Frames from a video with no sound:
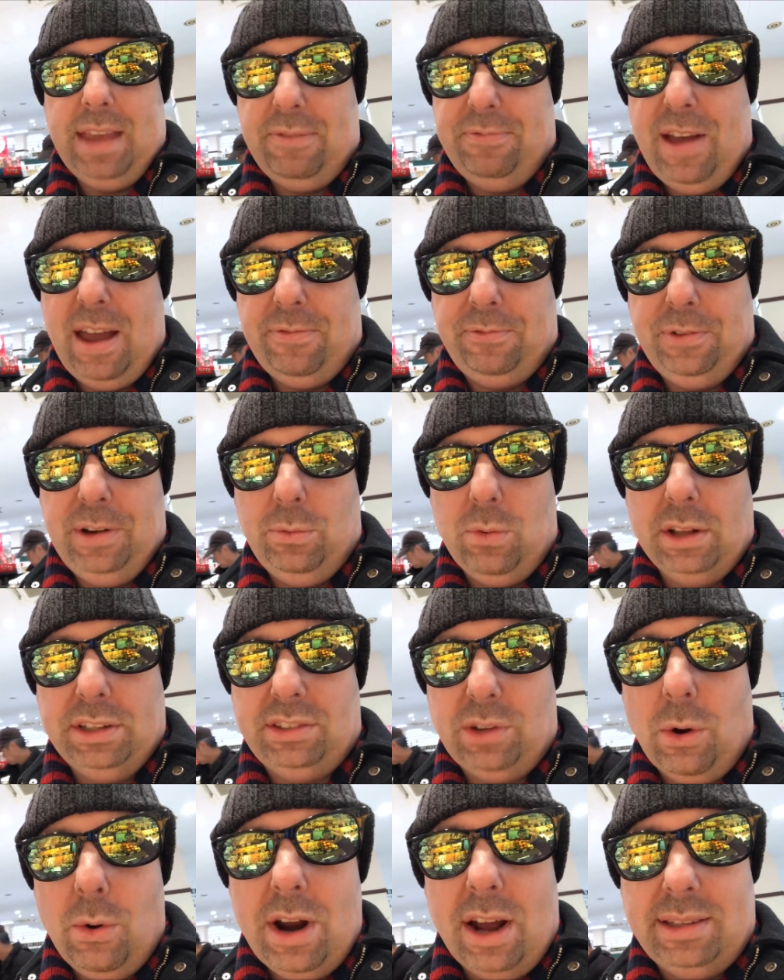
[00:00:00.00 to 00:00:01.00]
That fat freak wants
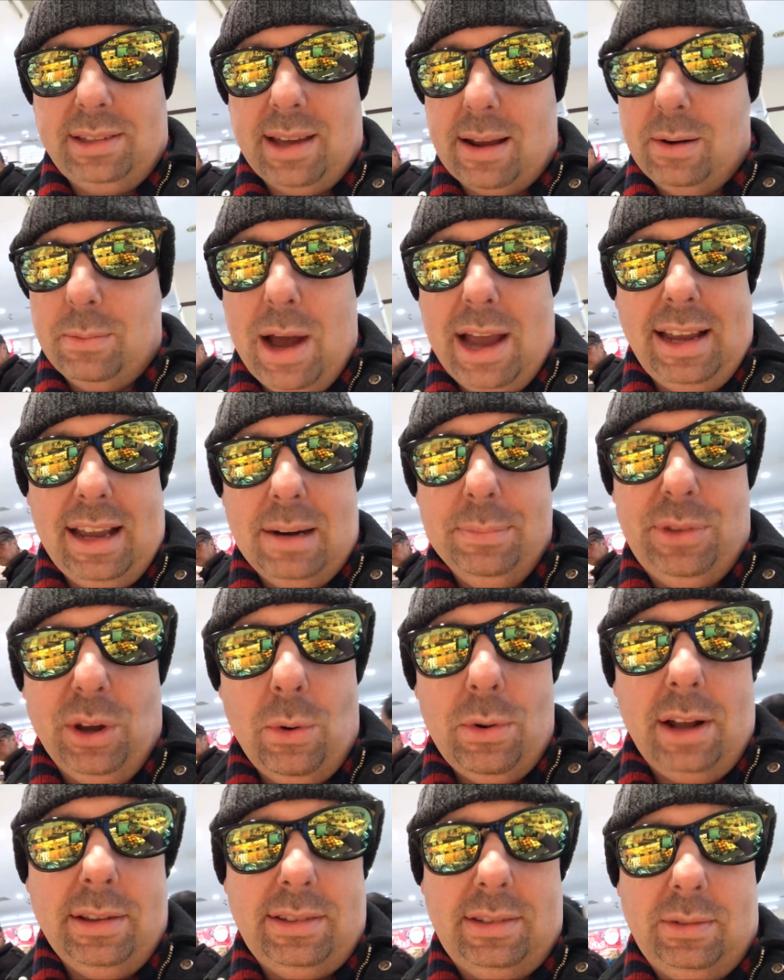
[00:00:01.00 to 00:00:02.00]
donuts. I don't mind getting them
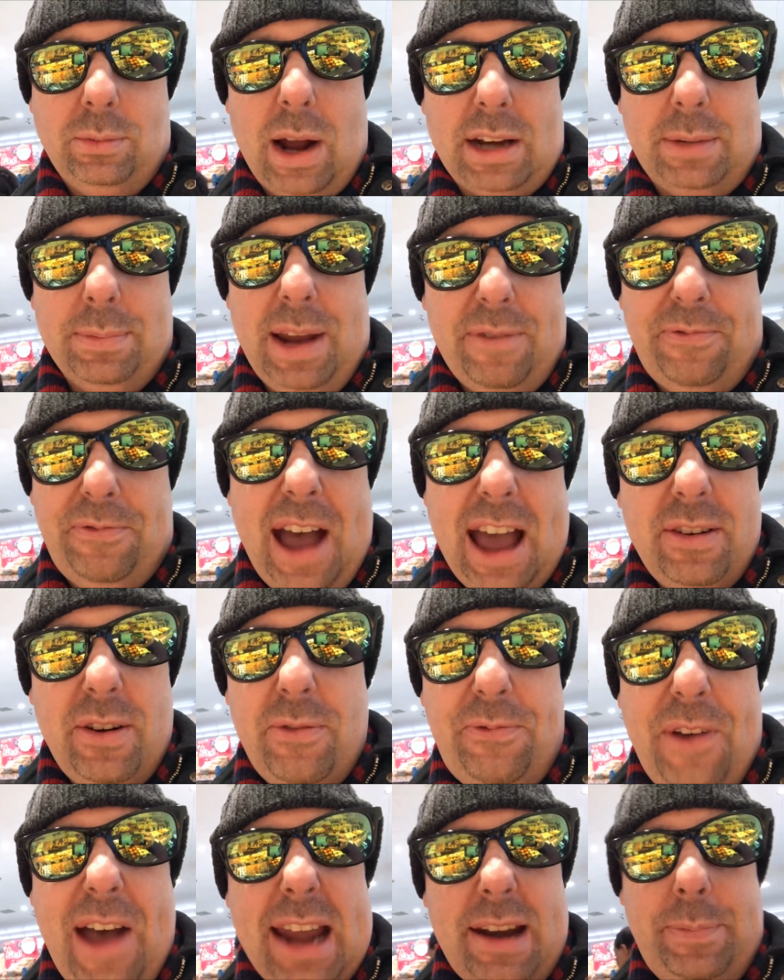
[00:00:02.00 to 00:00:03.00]
donuts. Watch him get fatter
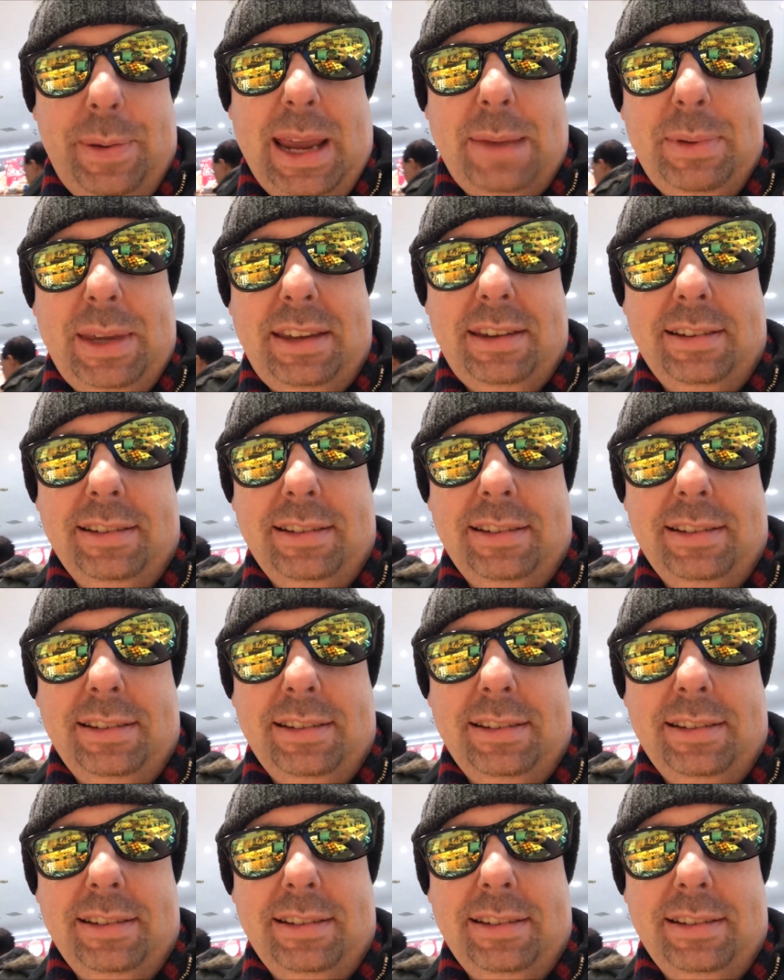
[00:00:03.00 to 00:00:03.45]
and fatter, baby.